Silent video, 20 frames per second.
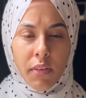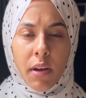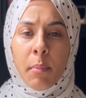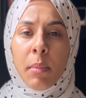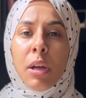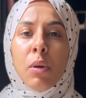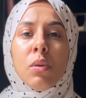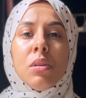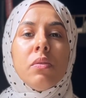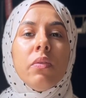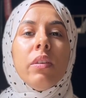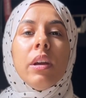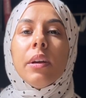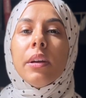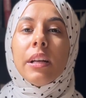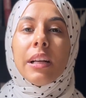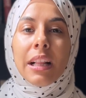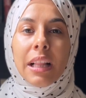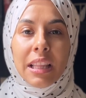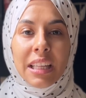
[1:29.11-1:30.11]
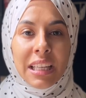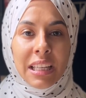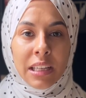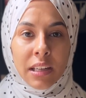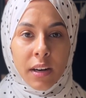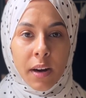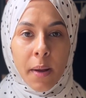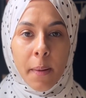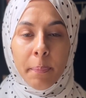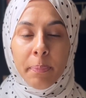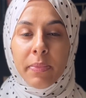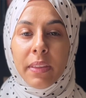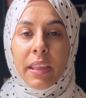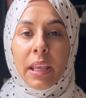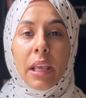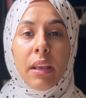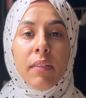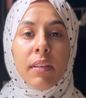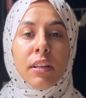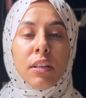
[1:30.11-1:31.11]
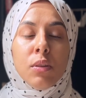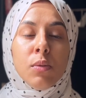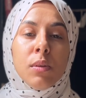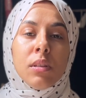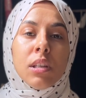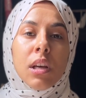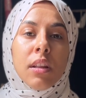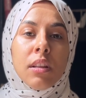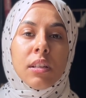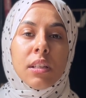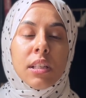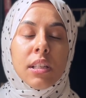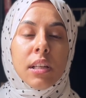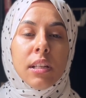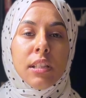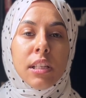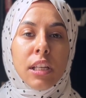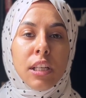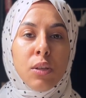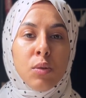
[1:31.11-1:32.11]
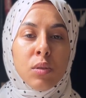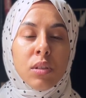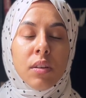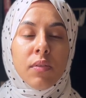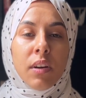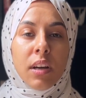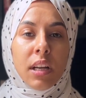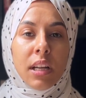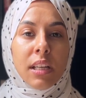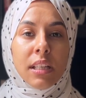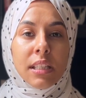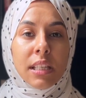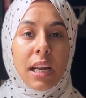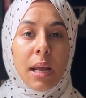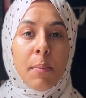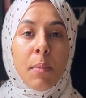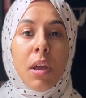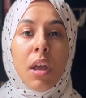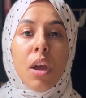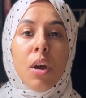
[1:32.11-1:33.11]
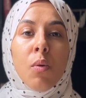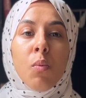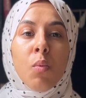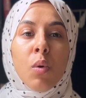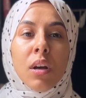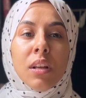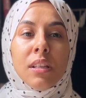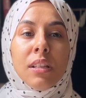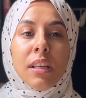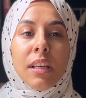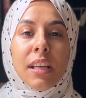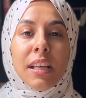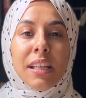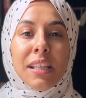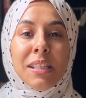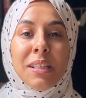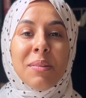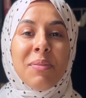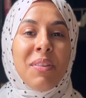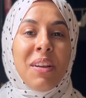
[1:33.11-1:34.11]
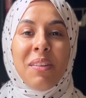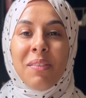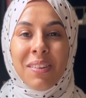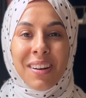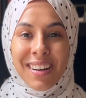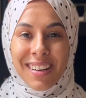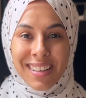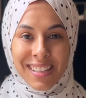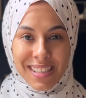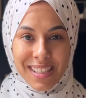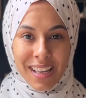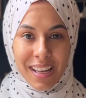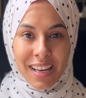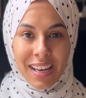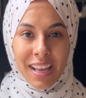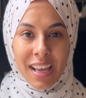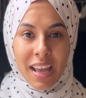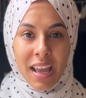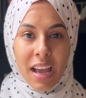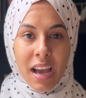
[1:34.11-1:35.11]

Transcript: I mean, it was very clear, even to his other sons, that Yusuf alayhi salam was his favorite son.